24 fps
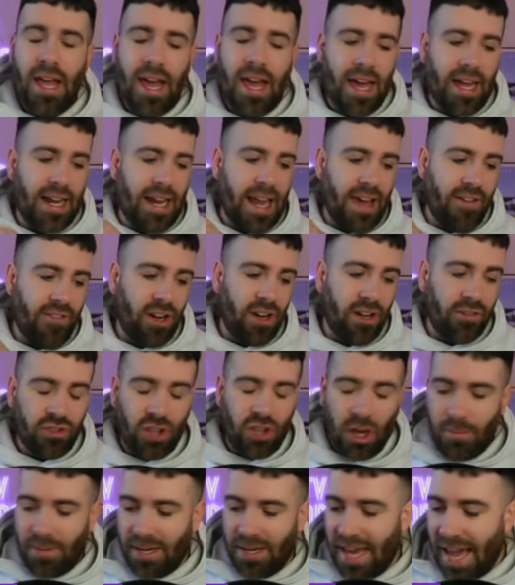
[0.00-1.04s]
a level of
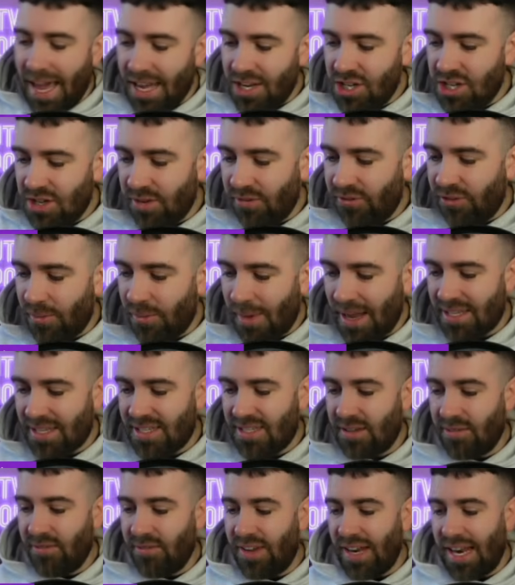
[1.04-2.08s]
domination from
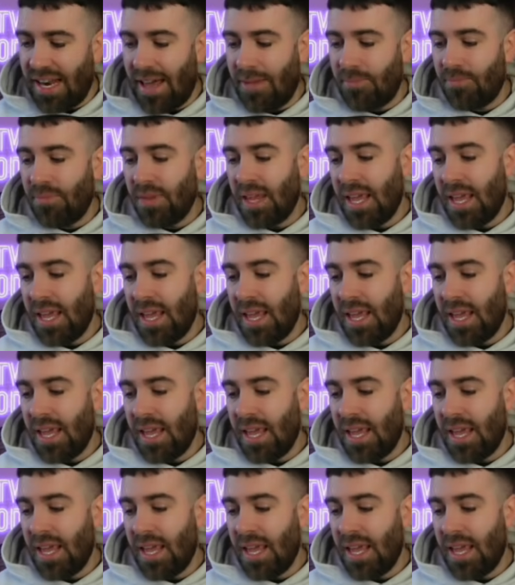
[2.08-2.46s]
Aston Villa.